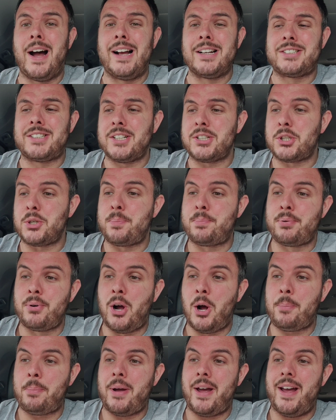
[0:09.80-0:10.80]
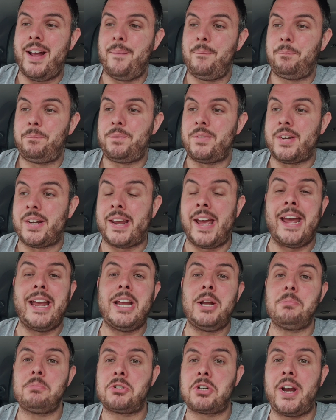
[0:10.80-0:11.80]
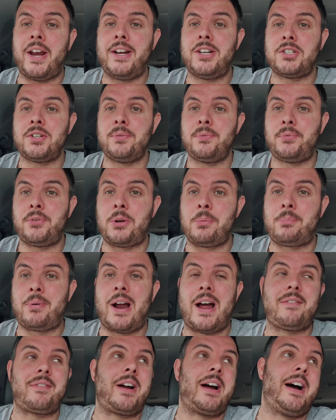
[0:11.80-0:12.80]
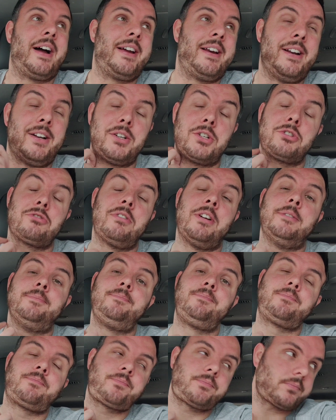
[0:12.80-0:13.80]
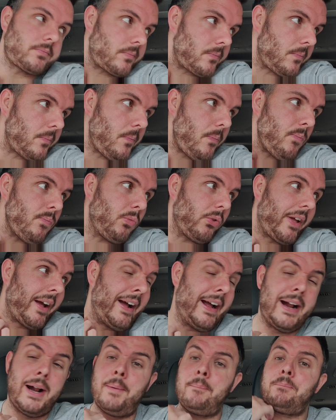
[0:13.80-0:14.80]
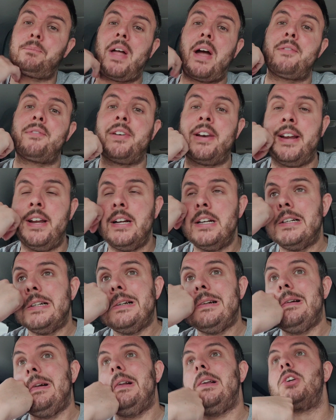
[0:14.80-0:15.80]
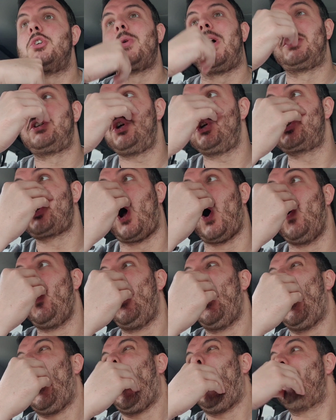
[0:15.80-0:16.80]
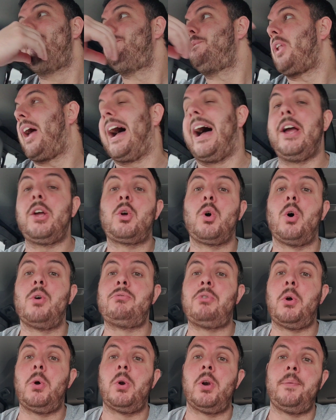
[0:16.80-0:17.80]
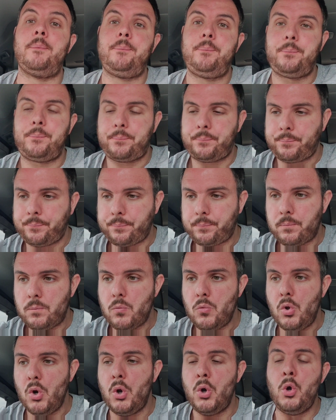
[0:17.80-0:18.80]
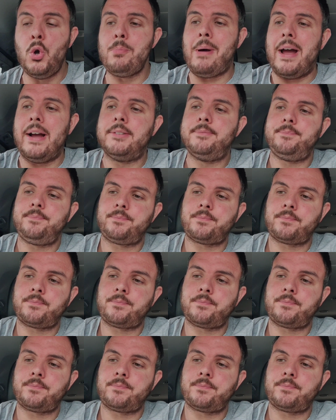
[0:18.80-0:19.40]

guys, this is proper game changing for the private hire industry. Definitely. So as you know, High Court ruling, Uber